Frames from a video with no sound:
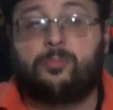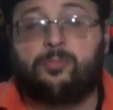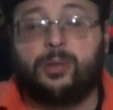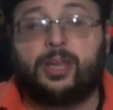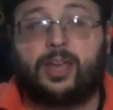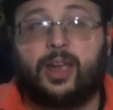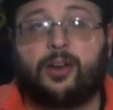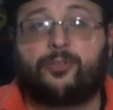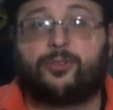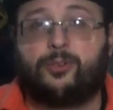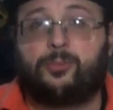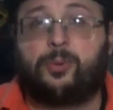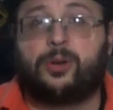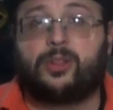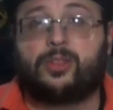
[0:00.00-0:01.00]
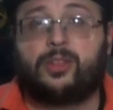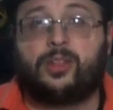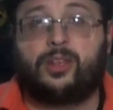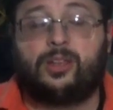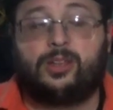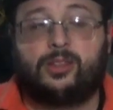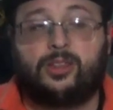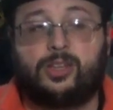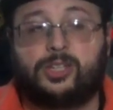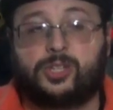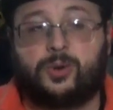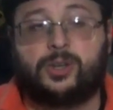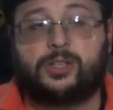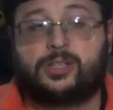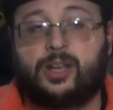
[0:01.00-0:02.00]
Be careful putting the
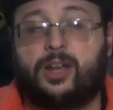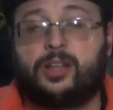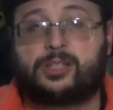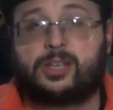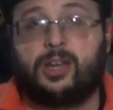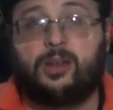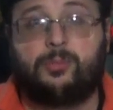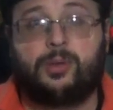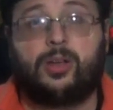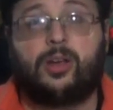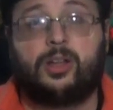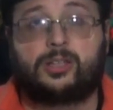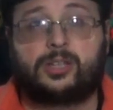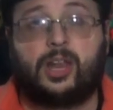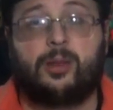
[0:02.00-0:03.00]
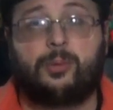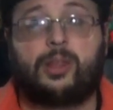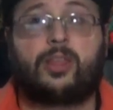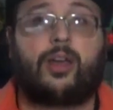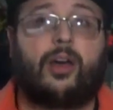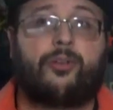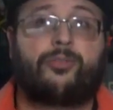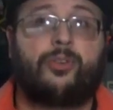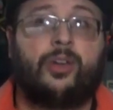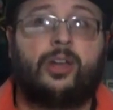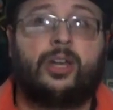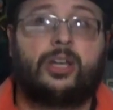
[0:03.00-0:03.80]
joints on. It's gonna be tough.